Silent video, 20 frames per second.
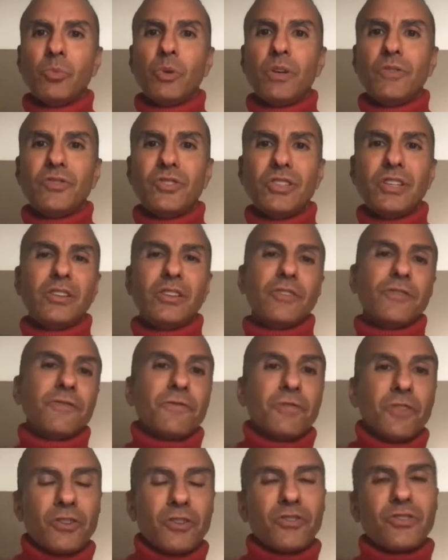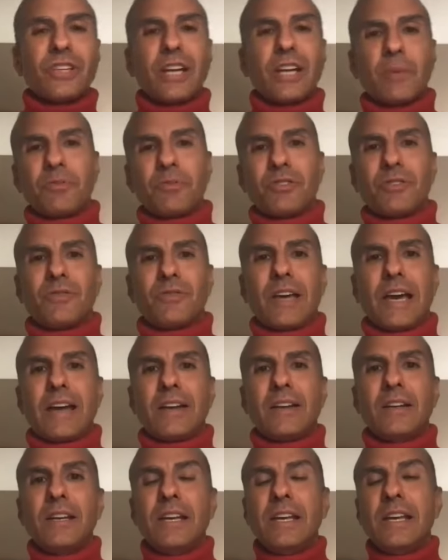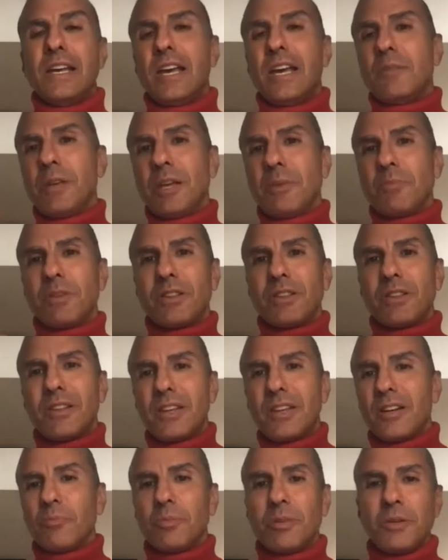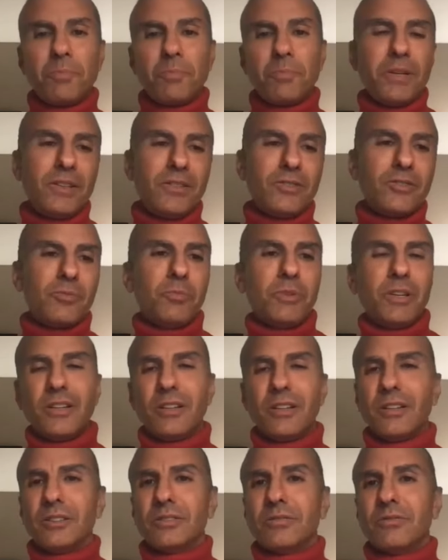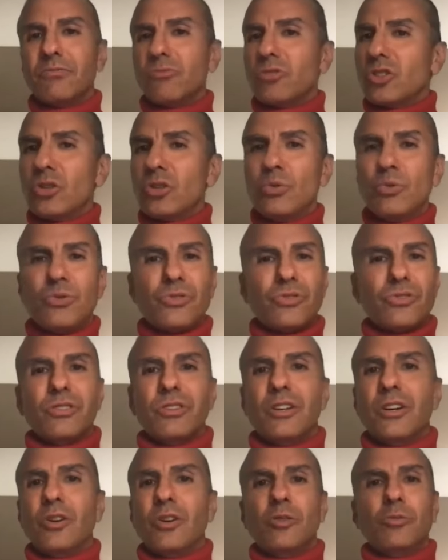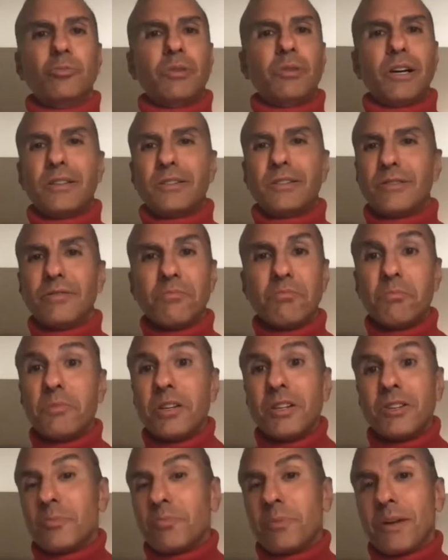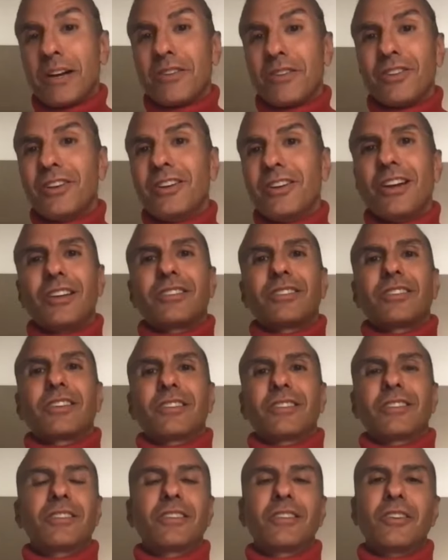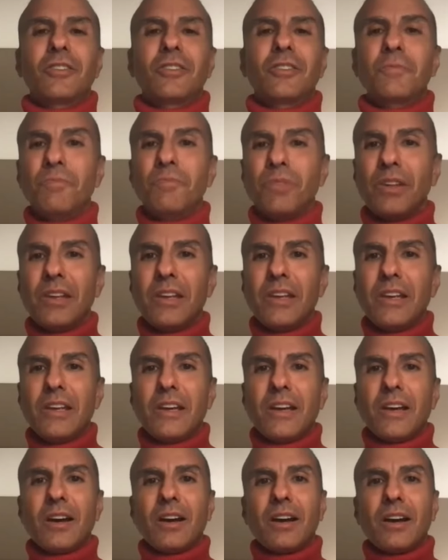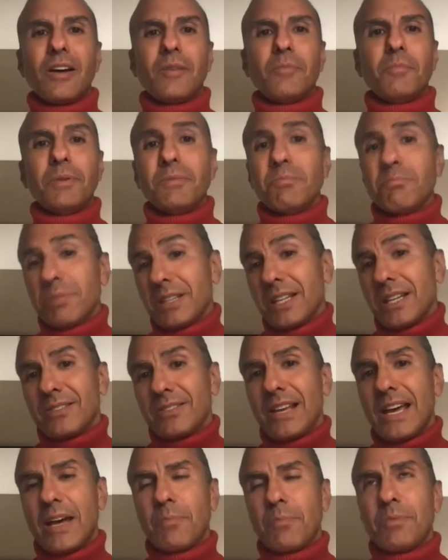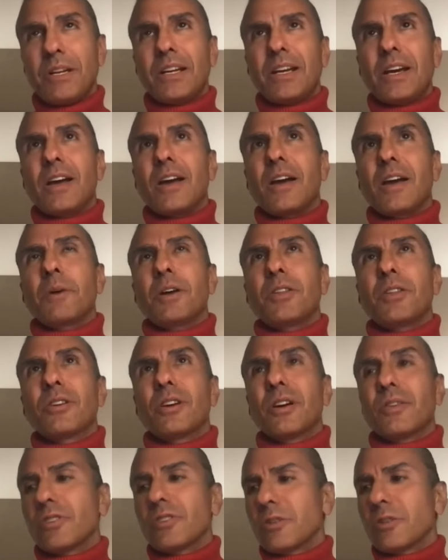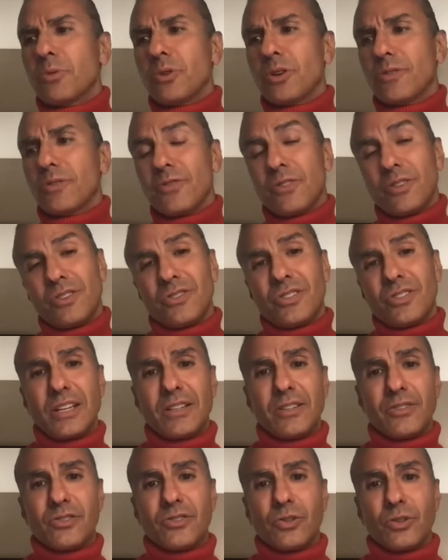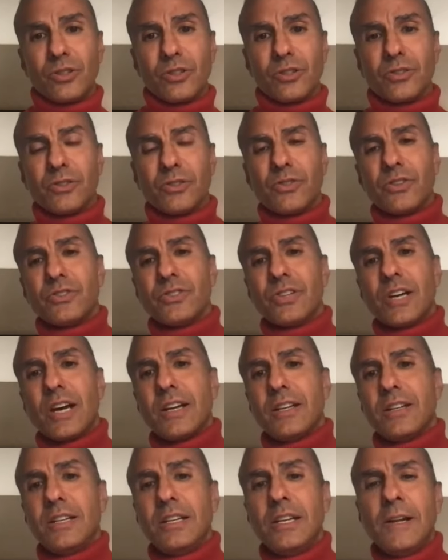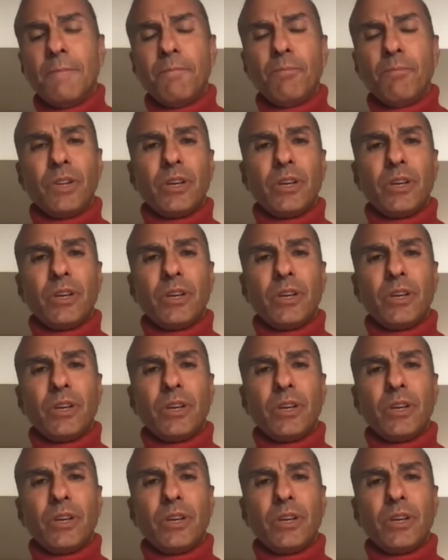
We've seen the first steps of that. And maybe it'll be piecemeal, too slow, but it's better than nothing, you know. Uh, but but that's happening. I'm on the governing board for the State Historical Society.